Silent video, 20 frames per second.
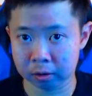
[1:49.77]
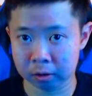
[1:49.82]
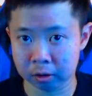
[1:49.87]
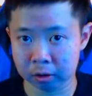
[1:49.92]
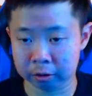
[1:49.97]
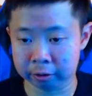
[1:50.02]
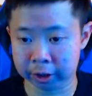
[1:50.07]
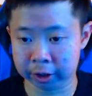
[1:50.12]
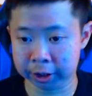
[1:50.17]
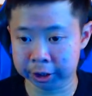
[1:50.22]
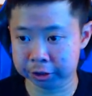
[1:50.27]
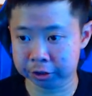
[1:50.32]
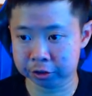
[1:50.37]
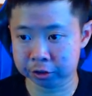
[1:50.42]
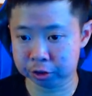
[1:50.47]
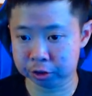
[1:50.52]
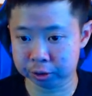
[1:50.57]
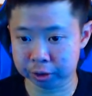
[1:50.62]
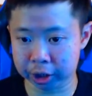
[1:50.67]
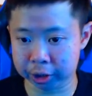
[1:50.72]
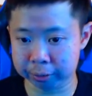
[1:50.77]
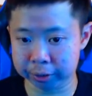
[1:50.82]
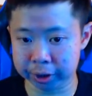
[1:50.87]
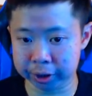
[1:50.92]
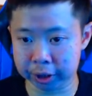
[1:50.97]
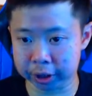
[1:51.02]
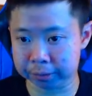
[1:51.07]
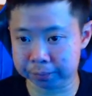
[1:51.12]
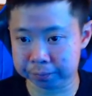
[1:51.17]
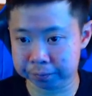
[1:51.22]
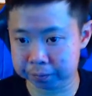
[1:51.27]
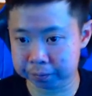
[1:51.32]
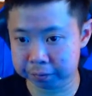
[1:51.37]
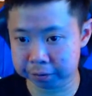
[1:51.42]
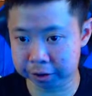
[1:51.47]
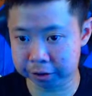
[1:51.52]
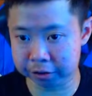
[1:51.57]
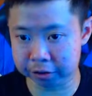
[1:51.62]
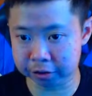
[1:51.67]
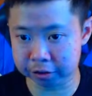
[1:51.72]
alright so here we are
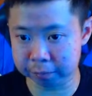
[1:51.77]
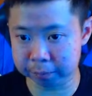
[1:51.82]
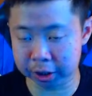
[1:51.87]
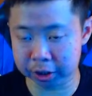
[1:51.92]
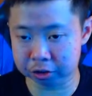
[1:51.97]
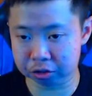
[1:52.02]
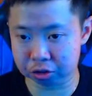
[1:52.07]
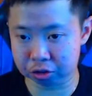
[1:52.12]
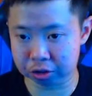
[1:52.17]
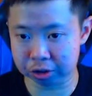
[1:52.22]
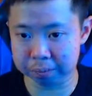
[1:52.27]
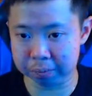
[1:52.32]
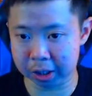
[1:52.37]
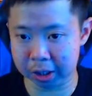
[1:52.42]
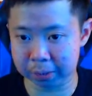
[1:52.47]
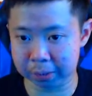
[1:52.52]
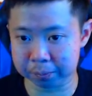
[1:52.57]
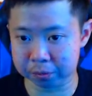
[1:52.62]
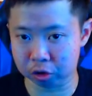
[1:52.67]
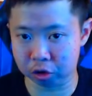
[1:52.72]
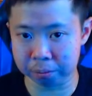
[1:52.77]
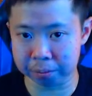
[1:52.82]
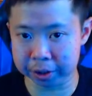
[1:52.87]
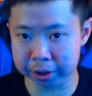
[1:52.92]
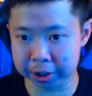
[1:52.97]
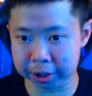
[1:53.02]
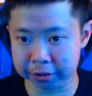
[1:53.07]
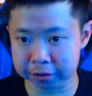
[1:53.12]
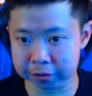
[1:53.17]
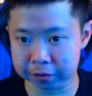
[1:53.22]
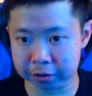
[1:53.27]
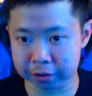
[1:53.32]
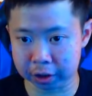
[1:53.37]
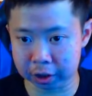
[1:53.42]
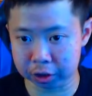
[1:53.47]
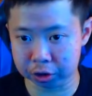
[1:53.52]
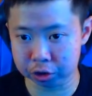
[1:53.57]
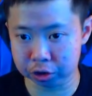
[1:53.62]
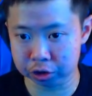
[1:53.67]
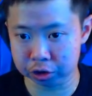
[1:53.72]
this is my Streamlabs OBS that I
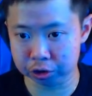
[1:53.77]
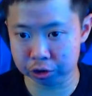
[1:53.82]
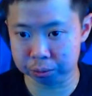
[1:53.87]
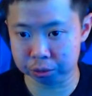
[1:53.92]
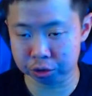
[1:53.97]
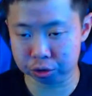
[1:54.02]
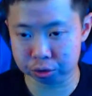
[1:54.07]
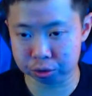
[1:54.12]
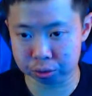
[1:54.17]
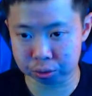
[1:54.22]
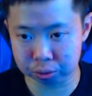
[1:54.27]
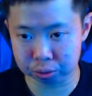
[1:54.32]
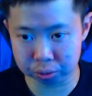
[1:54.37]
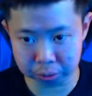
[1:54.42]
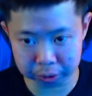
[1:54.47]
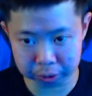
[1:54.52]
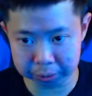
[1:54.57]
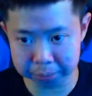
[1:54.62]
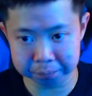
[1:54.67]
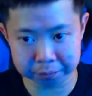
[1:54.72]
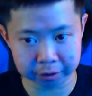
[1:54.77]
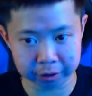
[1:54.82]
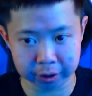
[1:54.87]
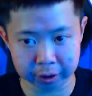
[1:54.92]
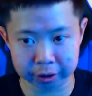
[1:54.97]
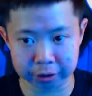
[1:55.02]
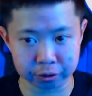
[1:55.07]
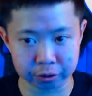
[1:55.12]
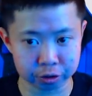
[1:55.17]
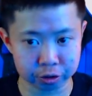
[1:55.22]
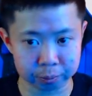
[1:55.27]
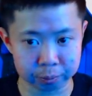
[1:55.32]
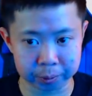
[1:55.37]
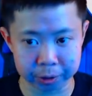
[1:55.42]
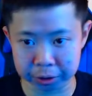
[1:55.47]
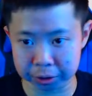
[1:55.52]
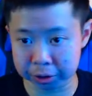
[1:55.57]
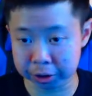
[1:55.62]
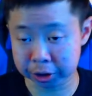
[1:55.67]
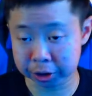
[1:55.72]
use to streams and also
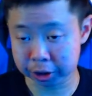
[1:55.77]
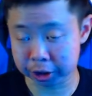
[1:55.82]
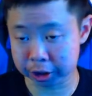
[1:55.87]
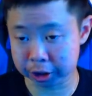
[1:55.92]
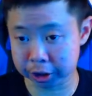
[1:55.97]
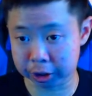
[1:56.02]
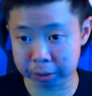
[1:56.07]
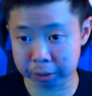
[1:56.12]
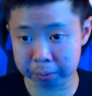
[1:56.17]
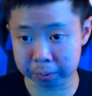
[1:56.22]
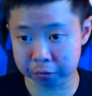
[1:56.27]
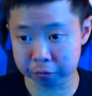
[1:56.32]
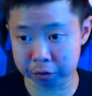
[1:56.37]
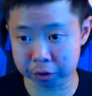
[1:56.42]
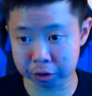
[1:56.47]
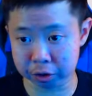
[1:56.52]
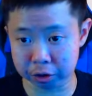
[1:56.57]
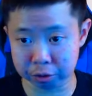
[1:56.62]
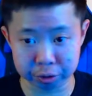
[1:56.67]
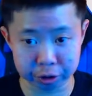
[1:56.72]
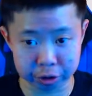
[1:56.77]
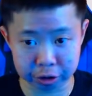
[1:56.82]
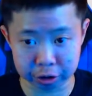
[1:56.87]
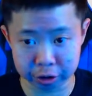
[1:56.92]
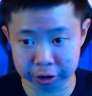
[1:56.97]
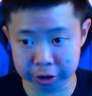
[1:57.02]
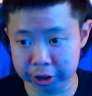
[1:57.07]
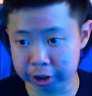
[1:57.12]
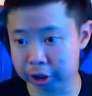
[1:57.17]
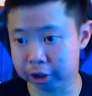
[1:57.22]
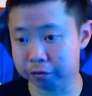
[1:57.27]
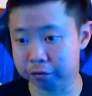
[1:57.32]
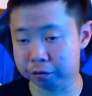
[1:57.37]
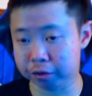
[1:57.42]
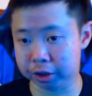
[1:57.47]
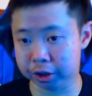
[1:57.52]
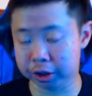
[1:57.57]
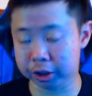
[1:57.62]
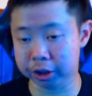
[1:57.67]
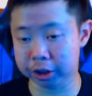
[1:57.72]
my uh, my video recording
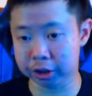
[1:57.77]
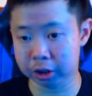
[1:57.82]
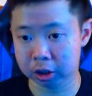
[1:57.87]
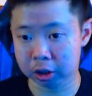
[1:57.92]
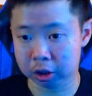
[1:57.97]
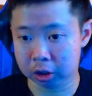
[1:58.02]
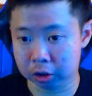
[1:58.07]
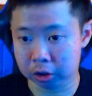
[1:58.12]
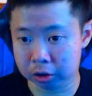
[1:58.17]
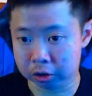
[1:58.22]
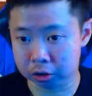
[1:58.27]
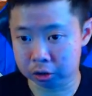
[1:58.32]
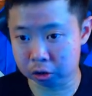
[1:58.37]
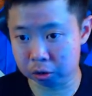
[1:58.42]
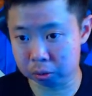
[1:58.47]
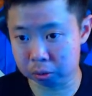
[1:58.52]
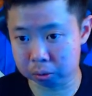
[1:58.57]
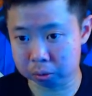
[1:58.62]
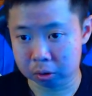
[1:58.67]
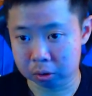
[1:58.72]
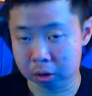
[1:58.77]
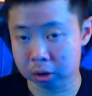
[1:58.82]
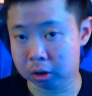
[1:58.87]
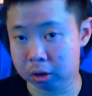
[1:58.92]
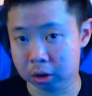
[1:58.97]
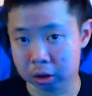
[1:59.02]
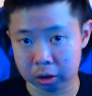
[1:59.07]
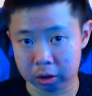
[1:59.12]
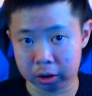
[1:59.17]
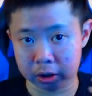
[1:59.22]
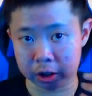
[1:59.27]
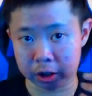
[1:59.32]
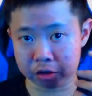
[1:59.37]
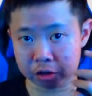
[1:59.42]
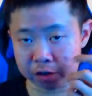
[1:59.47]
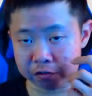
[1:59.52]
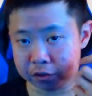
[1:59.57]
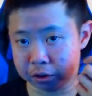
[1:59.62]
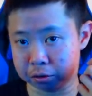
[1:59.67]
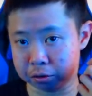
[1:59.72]
everything so actually
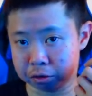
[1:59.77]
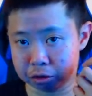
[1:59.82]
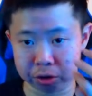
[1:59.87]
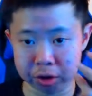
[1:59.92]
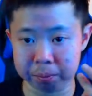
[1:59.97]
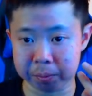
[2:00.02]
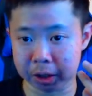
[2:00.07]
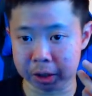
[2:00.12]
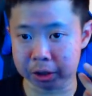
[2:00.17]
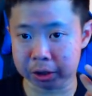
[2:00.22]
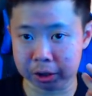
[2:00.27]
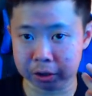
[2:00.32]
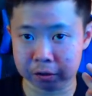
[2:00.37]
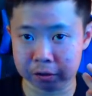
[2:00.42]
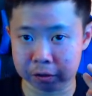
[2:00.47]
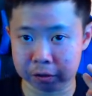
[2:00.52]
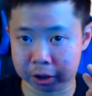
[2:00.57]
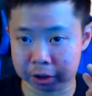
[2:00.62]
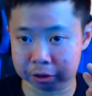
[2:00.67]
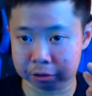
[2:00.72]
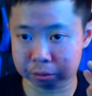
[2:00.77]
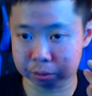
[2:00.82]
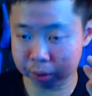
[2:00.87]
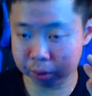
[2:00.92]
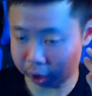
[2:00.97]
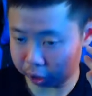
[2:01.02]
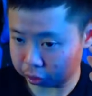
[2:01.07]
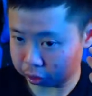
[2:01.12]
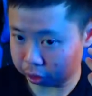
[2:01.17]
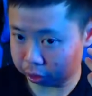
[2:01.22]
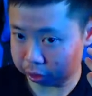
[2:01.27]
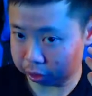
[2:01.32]
I found three methods that actually